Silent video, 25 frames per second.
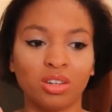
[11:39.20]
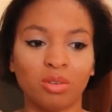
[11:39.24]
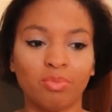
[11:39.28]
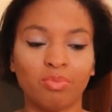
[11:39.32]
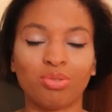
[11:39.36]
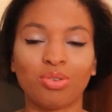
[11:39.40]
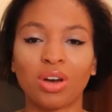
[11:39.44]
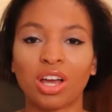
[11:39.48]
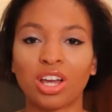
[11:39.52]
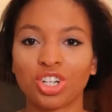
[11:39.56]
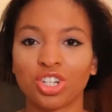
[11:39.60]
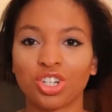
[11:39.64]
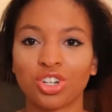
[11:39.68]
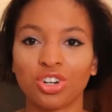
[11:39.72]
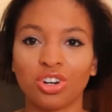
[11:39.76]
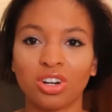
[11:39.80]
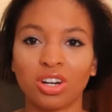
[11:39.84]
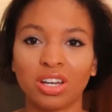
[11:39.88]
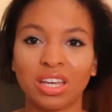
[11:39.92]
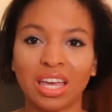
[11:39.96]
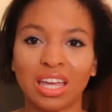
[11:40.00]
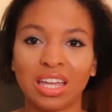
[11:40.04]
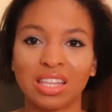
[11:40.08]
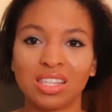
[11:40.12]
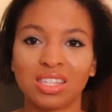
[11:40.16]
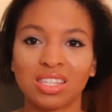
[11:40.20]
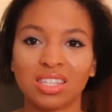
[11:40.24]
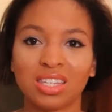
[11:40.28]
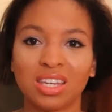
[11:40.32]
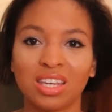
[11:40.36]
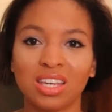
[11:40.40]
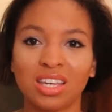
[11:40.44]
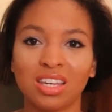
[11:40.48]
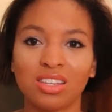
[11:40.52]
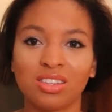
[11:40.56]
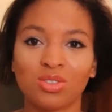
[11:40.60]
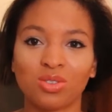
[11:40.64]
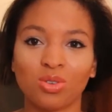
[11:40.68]
pressure against
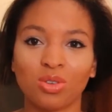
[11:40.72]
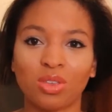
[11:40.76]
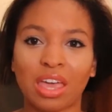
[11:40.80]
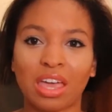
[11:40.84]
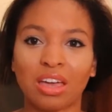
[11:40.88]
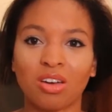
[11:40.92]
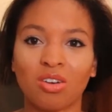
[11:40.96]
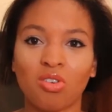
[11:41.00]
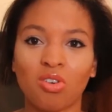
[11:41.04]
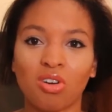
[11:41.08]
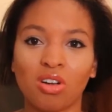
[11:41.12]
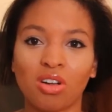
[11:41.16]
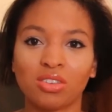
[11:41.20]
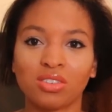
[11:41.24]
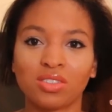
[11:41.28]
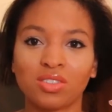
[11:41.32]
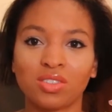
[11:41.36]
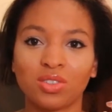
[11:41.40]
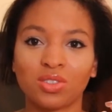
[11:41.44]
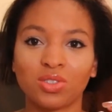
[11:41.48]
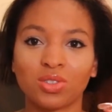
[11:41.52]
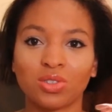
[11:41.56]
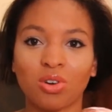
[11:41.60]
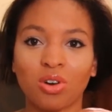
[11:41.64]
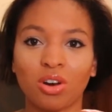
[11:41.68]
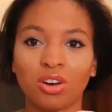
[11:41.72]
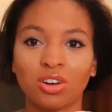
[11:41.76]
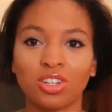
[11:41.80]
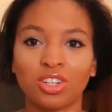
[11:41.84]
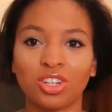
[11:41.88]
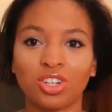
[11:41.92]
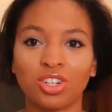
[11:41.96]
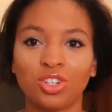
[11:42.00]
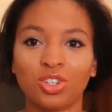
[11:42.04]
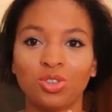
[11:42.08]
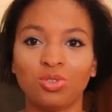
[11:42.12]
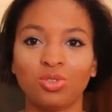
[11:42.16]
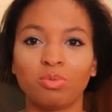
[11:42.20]
it, so that caused the scar
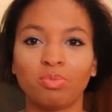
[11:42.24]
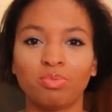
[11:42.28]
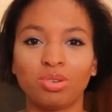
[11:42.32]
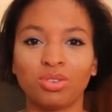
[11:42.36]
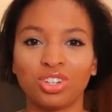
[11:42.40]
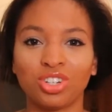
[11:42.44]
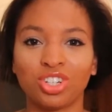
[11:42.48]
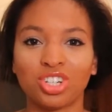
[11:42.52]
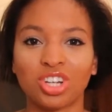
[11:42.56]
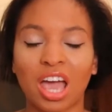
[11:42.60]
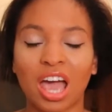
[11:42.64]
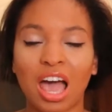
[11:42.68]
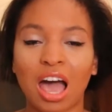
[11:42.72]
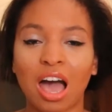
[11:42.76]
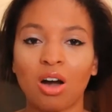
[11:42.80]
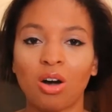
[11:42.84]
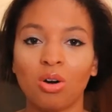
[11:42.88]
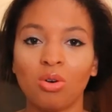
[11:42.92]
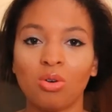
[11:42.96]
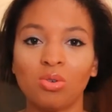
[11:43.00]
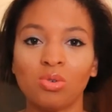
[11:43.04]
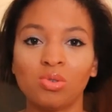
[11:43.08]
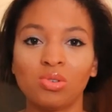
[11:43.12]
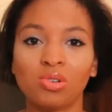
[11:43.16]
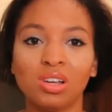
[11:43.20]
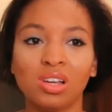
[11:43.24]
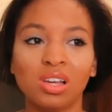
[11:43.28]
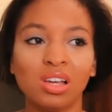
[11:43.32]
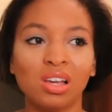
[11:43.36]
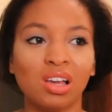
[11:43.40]
tissue to push out.